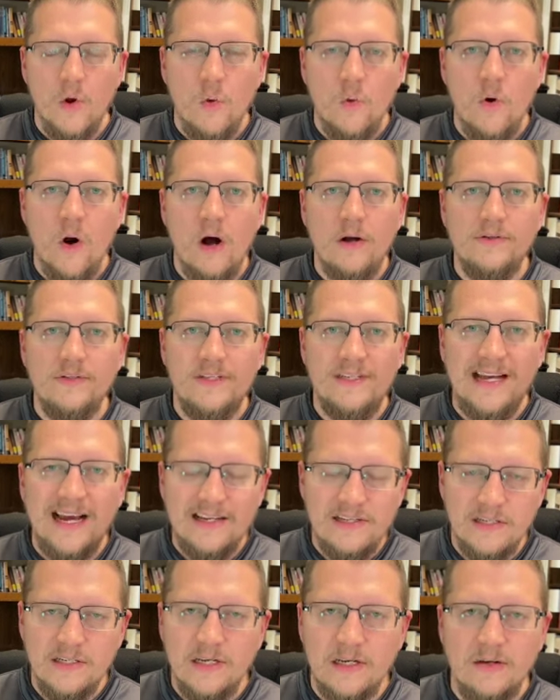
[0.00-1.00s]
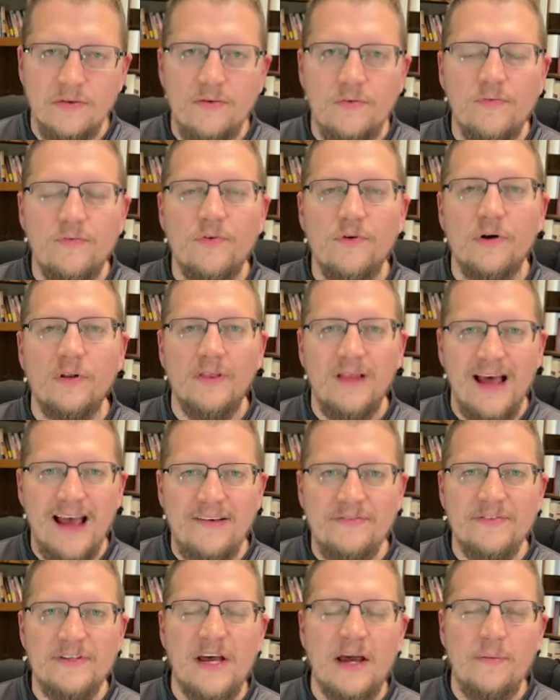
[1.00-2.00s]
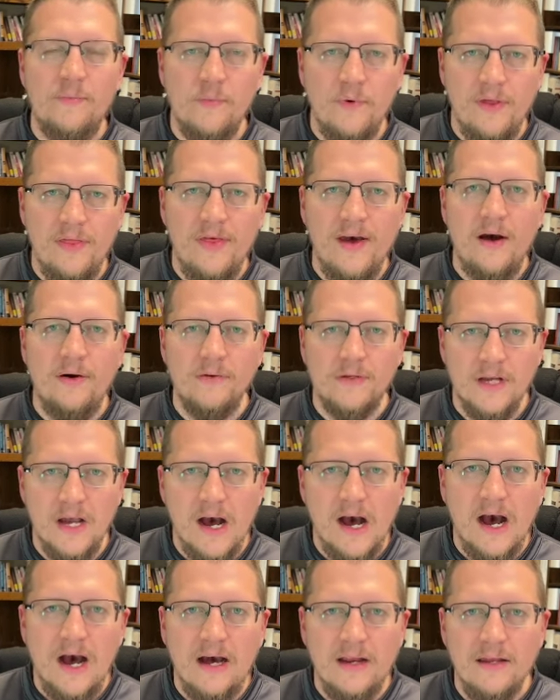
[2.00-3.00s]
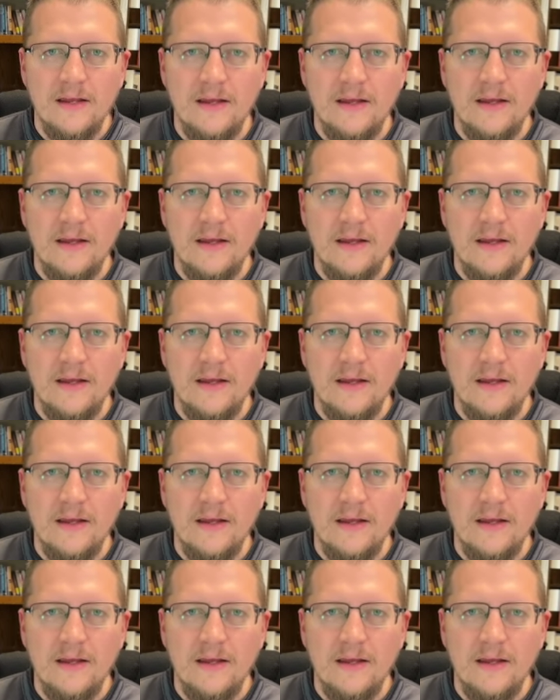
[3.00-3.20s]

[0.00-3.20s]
We're all destined for a lifetime without God.